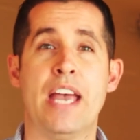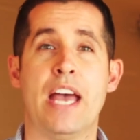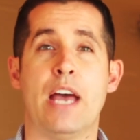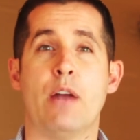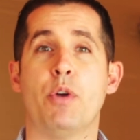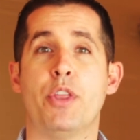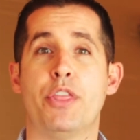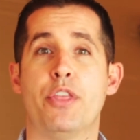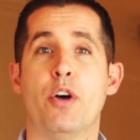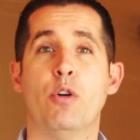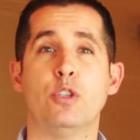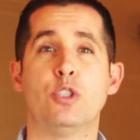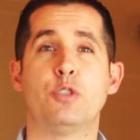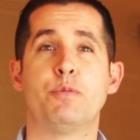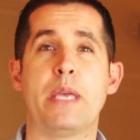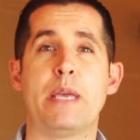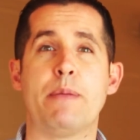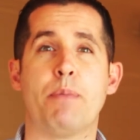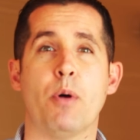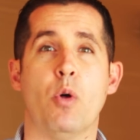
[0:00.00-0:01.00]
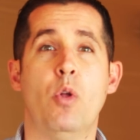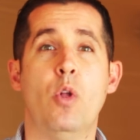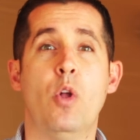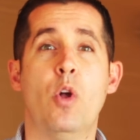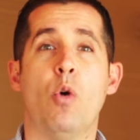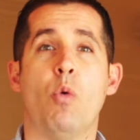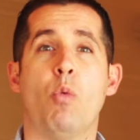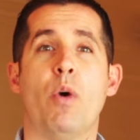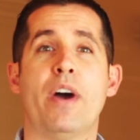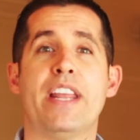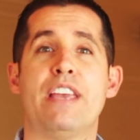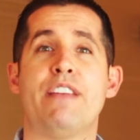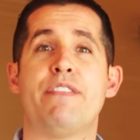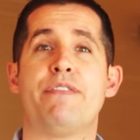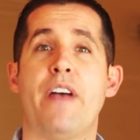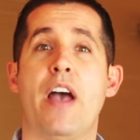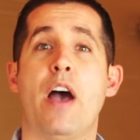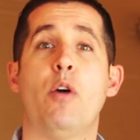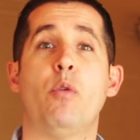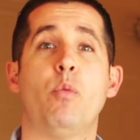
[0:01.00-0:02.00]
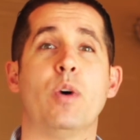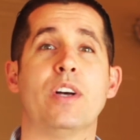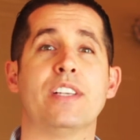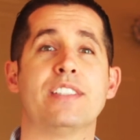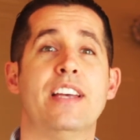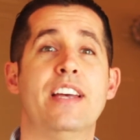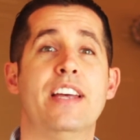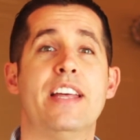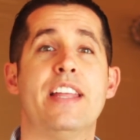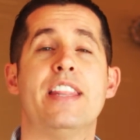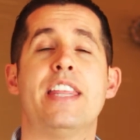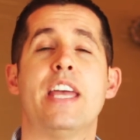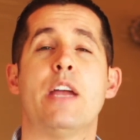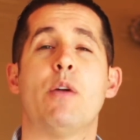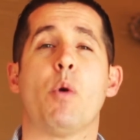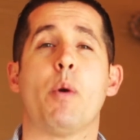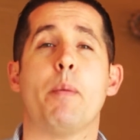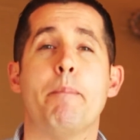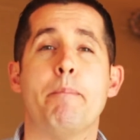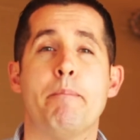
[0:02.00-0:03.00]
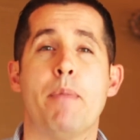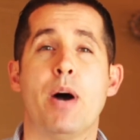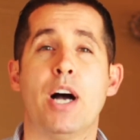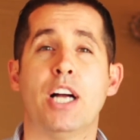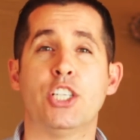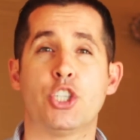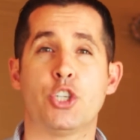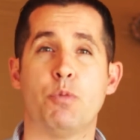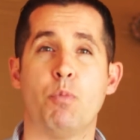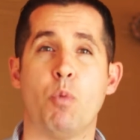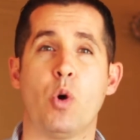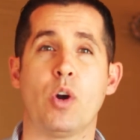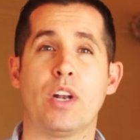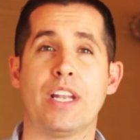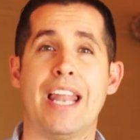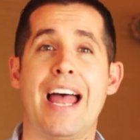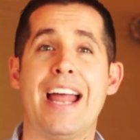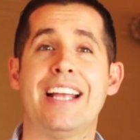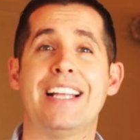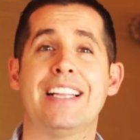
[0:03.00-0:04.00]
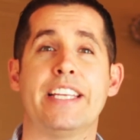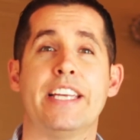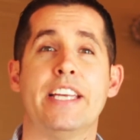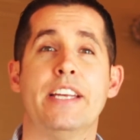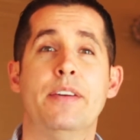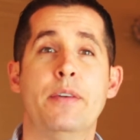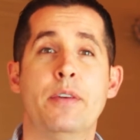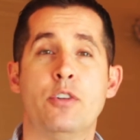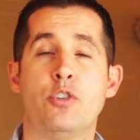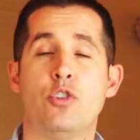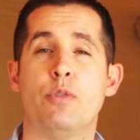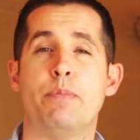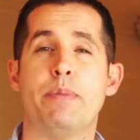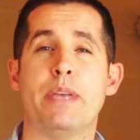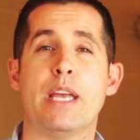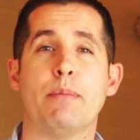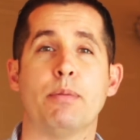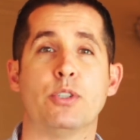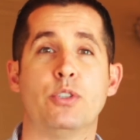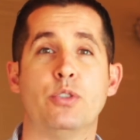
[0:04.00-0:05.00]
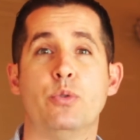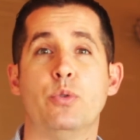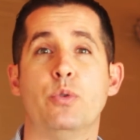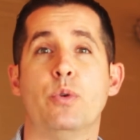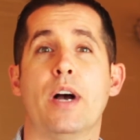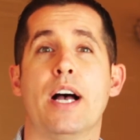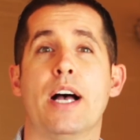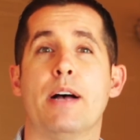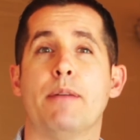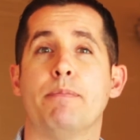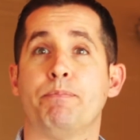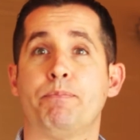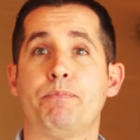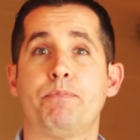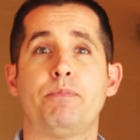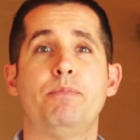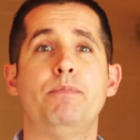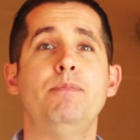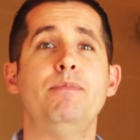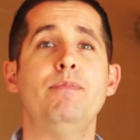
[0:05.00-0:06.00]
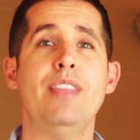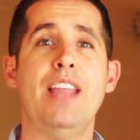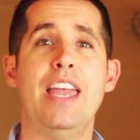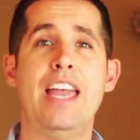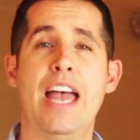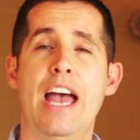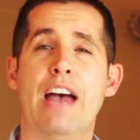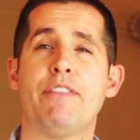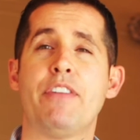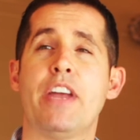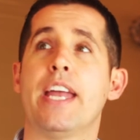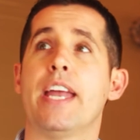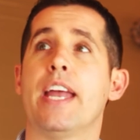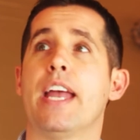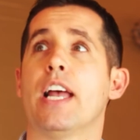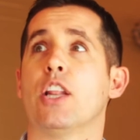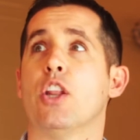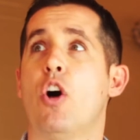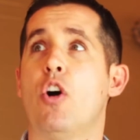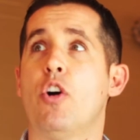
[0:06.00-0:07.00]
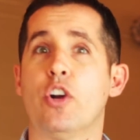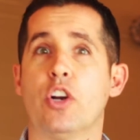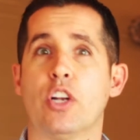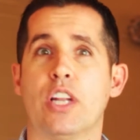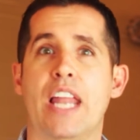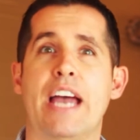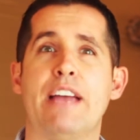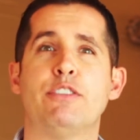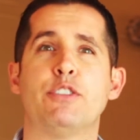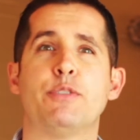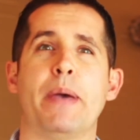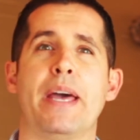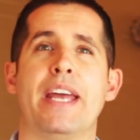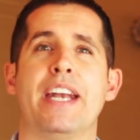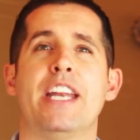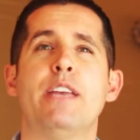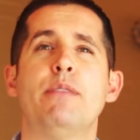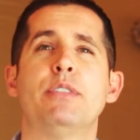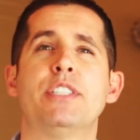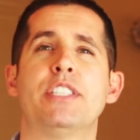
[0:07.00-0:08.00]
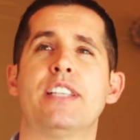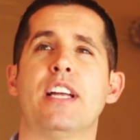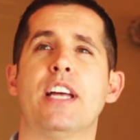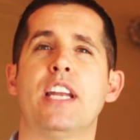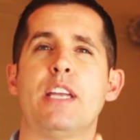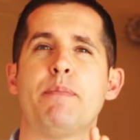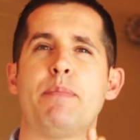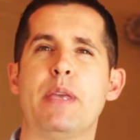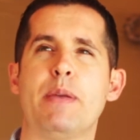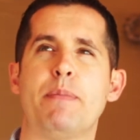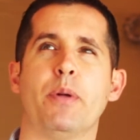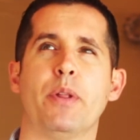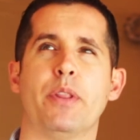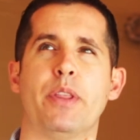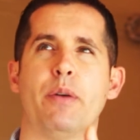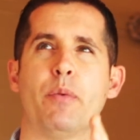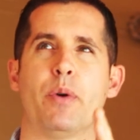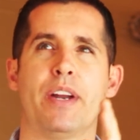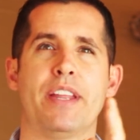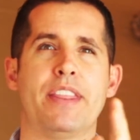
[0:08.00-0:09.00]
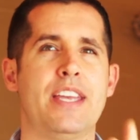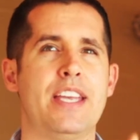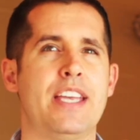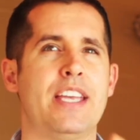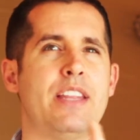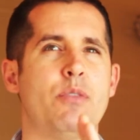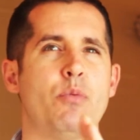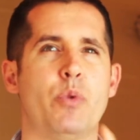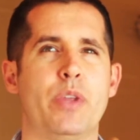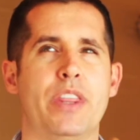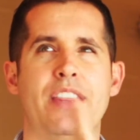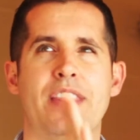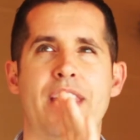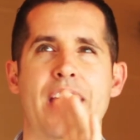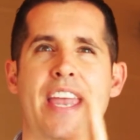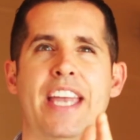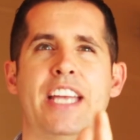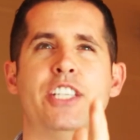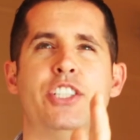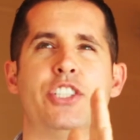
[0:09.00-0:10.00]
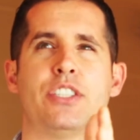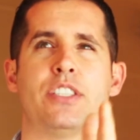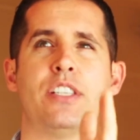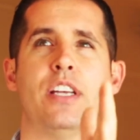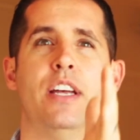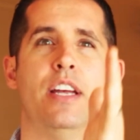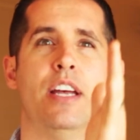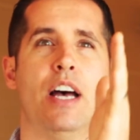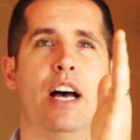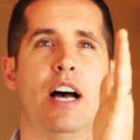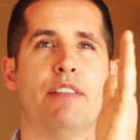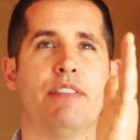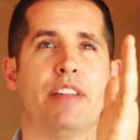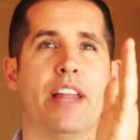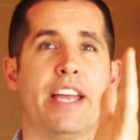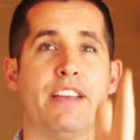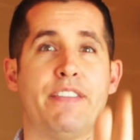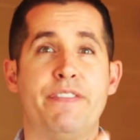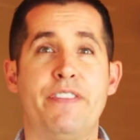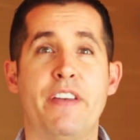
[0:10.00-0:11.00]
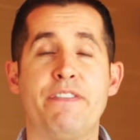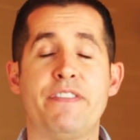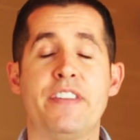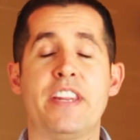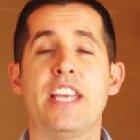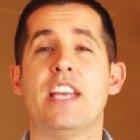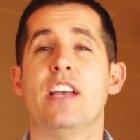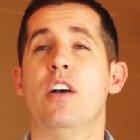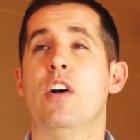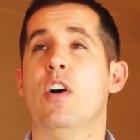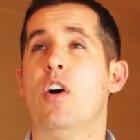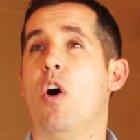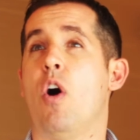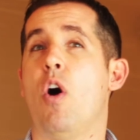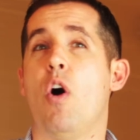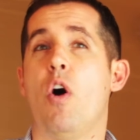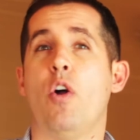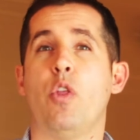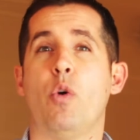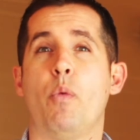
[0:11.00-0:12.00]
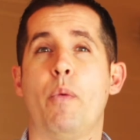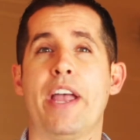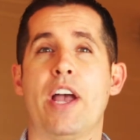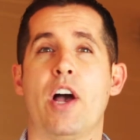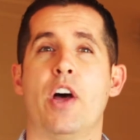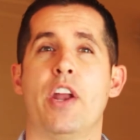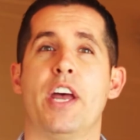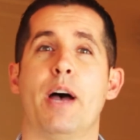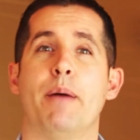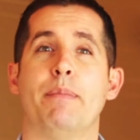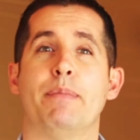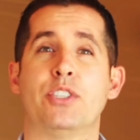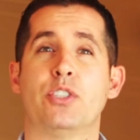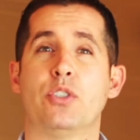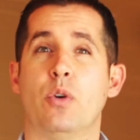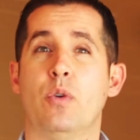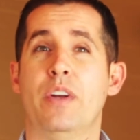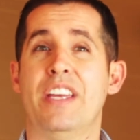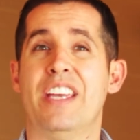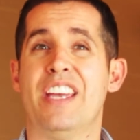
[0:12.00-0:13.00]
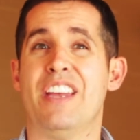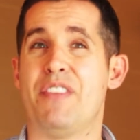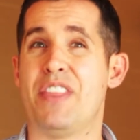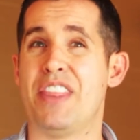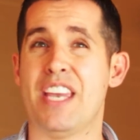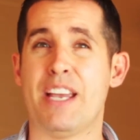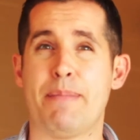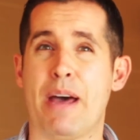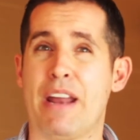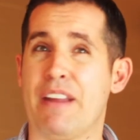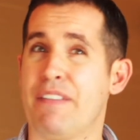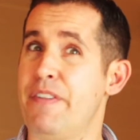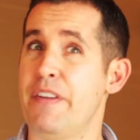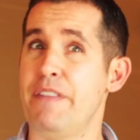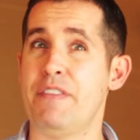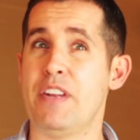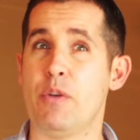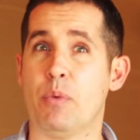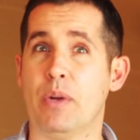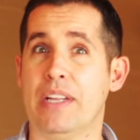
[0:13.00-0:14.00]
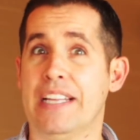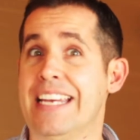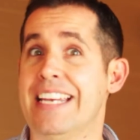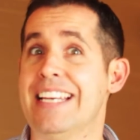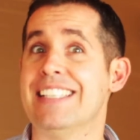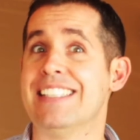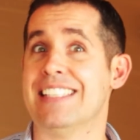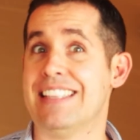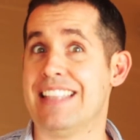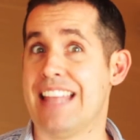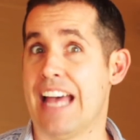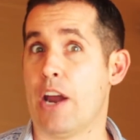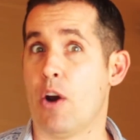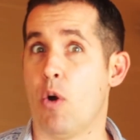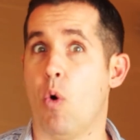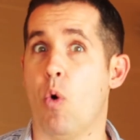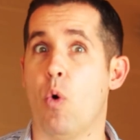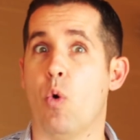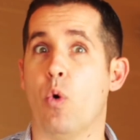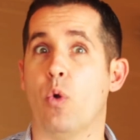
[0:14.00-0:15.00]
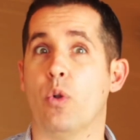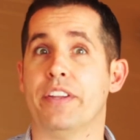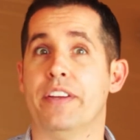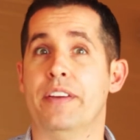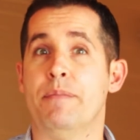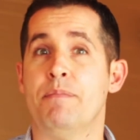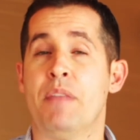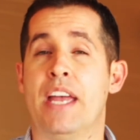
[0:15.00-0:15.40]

And with those people, what he found was they were much more likely to be able to have a longer lifespan. And he was studying people that were, I think, within the ages of like 50 all the way on up. And so if you think about it, 50 really isn't that old.